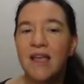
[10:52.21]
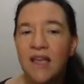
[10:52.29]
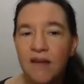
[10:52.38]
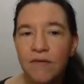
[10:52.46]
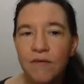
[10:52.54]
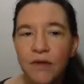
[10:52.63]

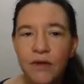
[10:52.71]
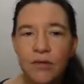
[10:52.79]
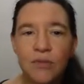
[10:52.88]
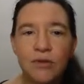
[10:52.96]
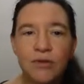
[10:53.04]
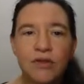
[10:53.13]
Even though
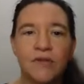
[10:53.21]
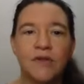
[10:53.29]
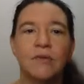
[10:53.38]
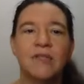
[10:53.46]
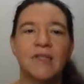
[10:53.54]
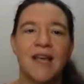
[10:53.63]
most of
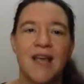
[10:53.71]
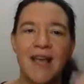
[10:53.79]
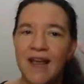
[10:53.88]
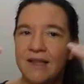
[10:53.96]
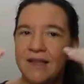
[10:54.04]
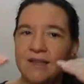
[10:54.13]
those
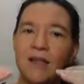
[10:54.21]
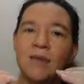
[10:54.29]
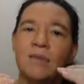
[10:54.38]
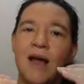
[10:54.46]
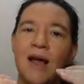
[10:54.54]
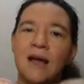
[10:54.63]
had
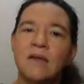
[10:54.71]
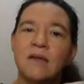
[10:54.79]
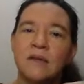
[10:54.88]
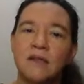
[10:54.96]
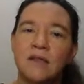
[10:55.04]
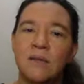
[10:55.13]
some
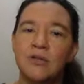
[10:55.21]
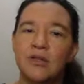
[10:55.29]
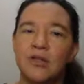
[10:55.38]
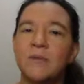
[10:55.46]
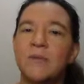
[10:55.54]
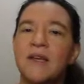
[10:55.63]
hardness assumption
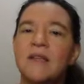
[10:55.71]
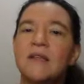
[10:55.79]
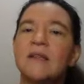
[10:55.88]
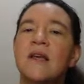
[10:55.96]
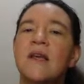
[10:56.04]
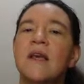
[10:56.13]
at the basis,